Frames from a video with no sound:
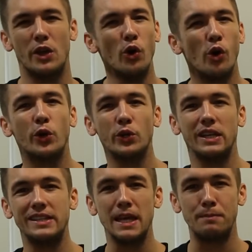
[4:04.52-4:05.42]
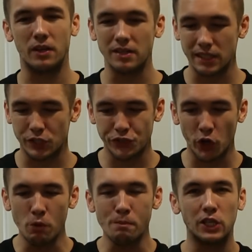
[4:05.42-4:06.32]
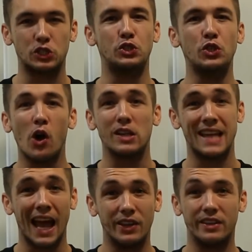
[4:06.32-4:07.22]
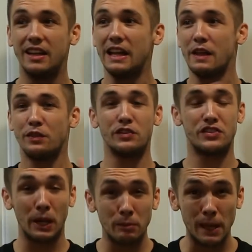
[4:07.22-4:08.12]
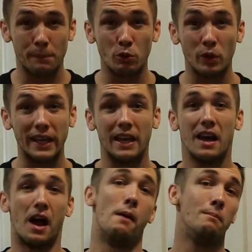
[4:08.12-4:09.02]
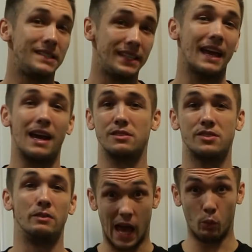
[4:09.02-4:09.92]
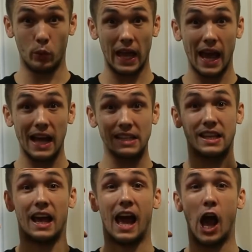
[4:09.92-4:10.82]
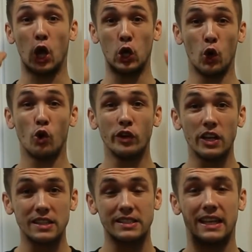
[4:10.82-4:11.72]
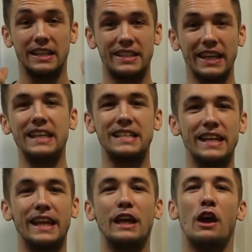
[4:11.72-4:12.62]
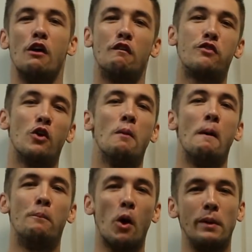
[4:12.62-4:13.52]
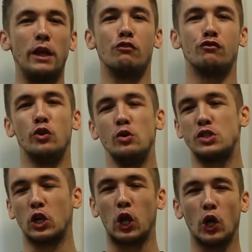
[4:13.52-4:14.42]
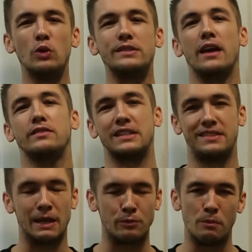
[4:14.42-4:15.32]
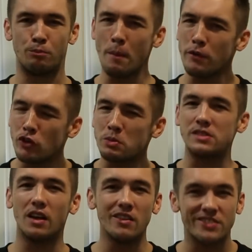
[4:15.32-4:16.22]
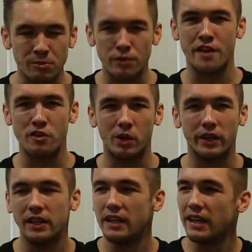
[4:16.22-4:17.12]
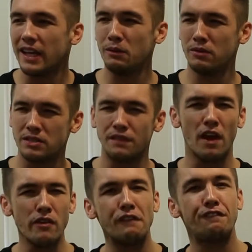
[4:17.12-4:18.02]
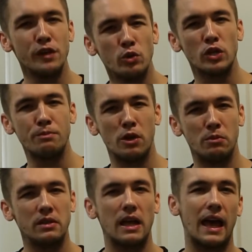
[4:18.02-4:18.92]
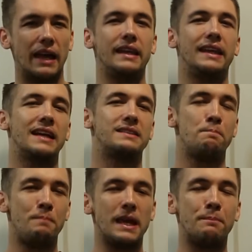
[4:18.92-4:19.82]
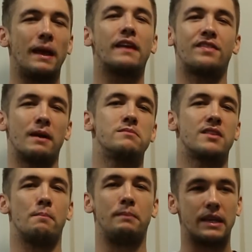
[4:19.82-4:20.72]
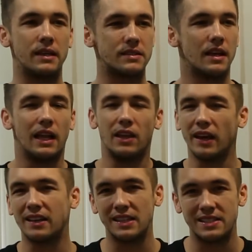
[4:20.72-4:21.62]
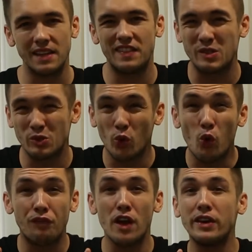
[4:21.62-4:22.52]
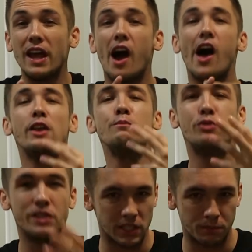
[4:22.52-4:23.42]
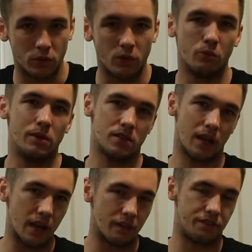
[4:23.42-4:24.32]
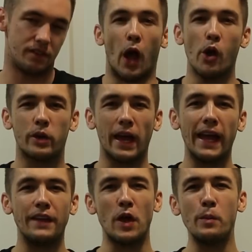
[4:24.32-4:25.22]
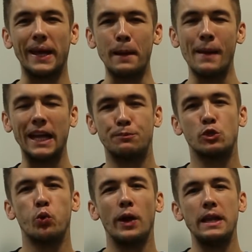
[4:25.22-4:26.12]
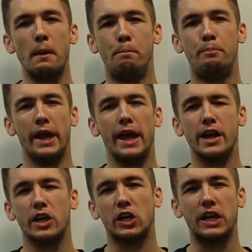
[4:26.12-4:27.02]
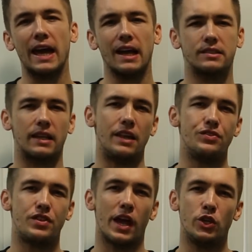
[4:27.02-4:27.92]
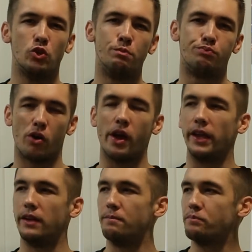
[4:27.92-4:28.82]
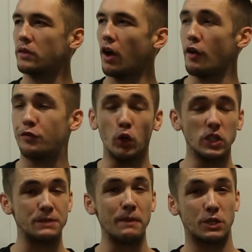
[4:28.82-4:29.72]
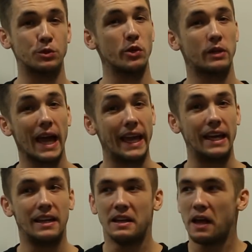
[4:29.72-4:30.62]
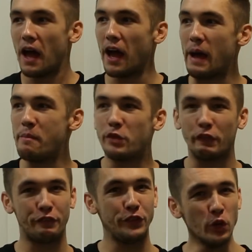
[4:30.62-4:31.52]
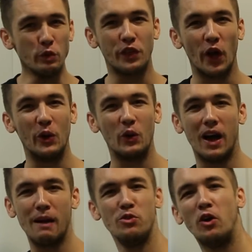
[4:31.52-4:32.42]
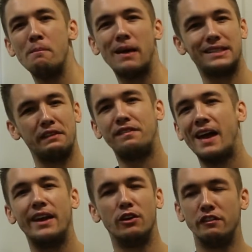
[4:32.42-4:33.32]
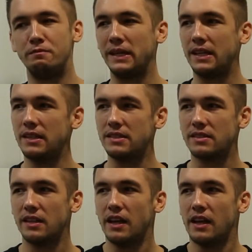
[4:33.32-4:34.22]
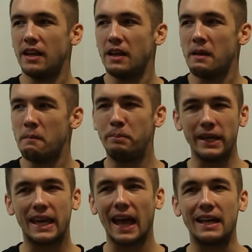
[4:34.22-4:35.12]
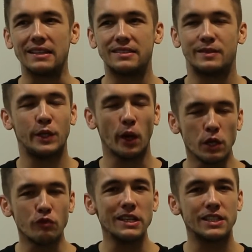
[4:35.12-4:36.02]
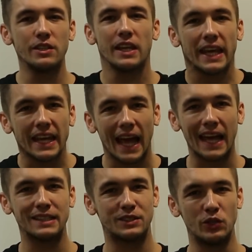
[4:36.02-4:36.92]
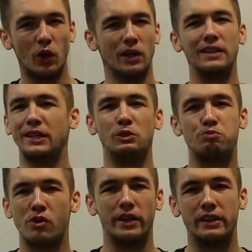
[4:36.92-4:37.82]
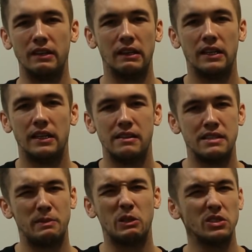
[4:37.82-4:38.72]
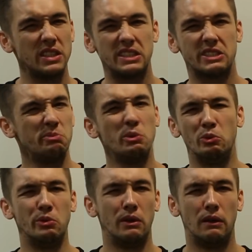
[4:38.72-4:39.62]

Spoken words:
are not a good idea because there's so much star talent that WWE are missing out on. And we had a glorious DDT from Bobby Roode to close out the segment. Bobby Roode was dancing with everyone. It was a very feel-good moment and it gets a big, big thumbs up because, like I said, this was all very unpredictable, which I love. Okay, then we had a match between Big Cass and Daniel Bryan. I thought this match was okay. The feud, though, I'm not a massive fan of because Big Cass, the only reason he has to not like Daniel Bryan is because he's small.